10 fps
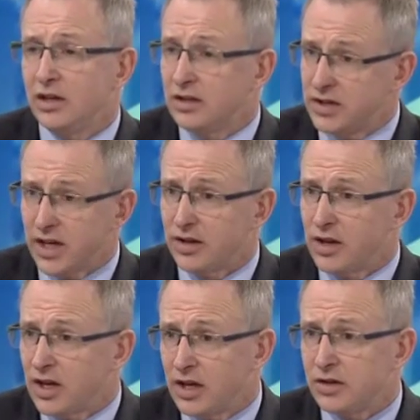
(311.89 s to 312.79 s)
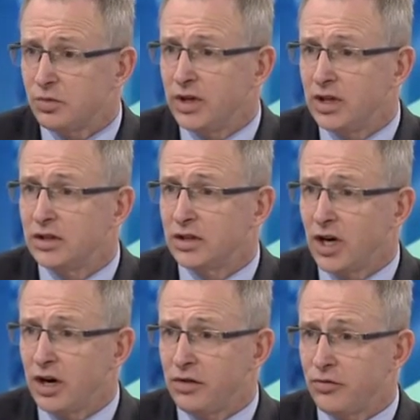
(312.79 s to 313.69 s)
The second thing is we need to
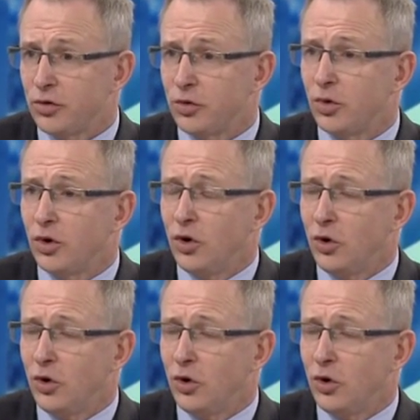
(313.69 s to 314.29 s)
go through